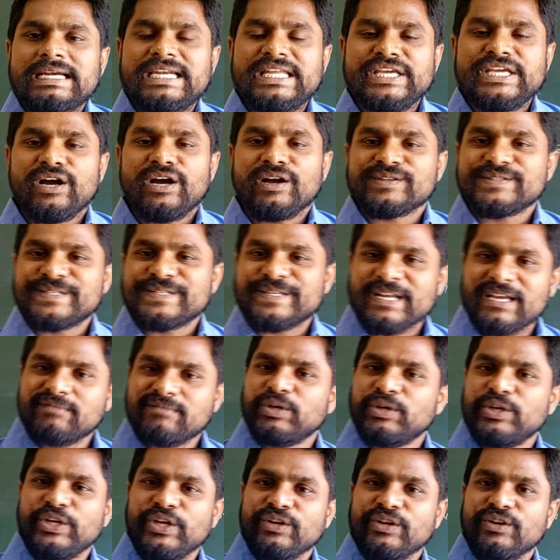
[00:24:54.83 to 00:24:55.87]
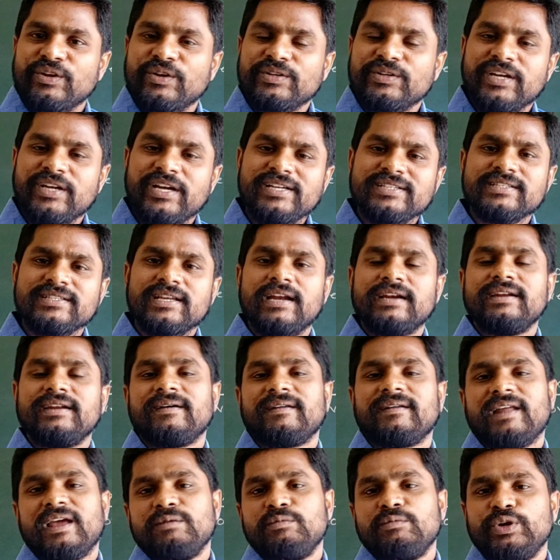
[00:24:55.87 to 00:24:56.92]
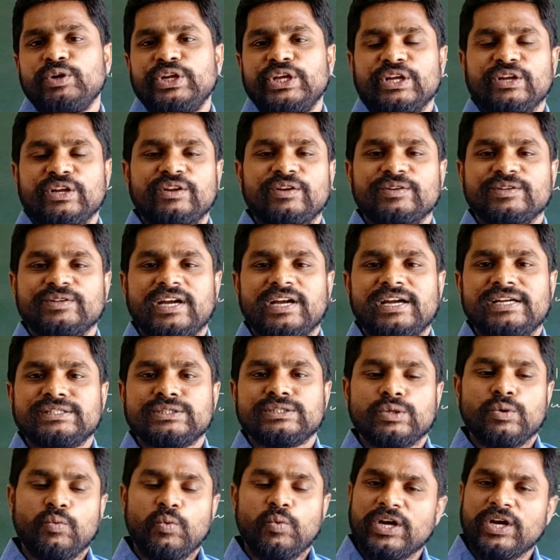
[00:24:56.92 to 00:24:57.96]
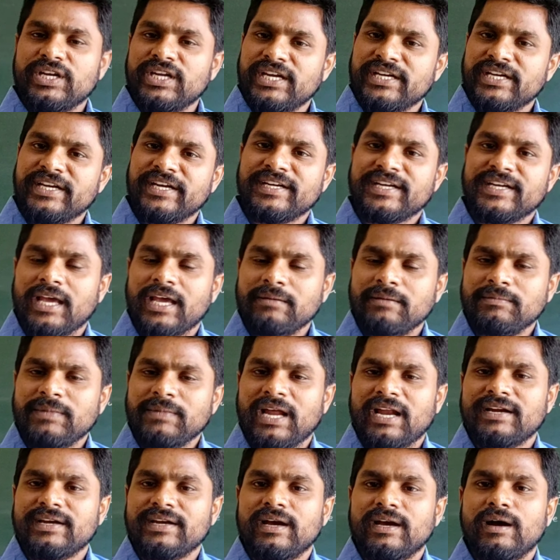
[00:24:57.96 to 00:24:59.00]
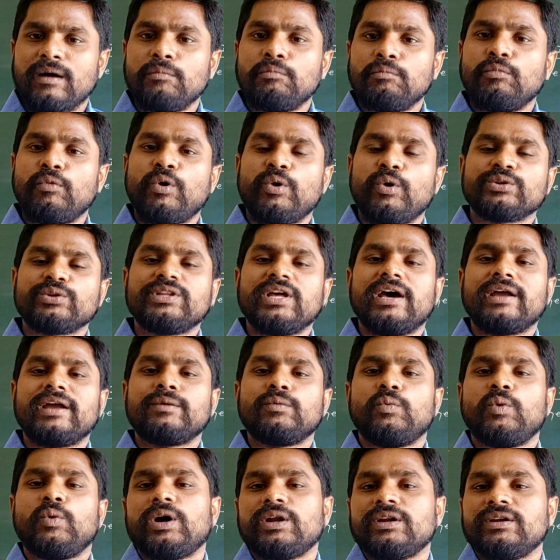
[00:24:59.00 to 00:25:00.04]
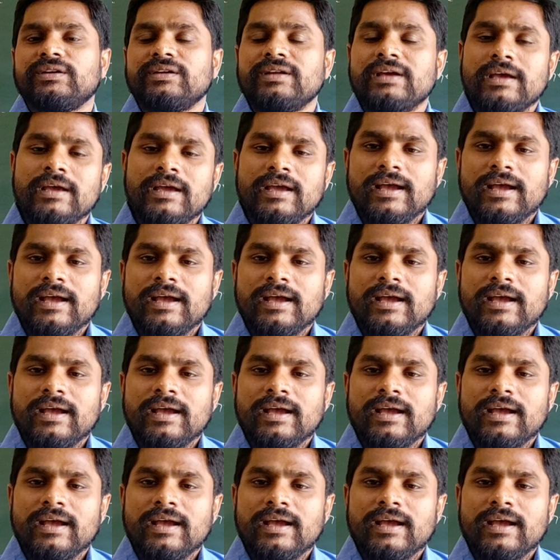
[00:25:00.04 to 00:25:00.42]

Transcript: deoxyribonucleotides and ribonucleotides, one at a time and more than one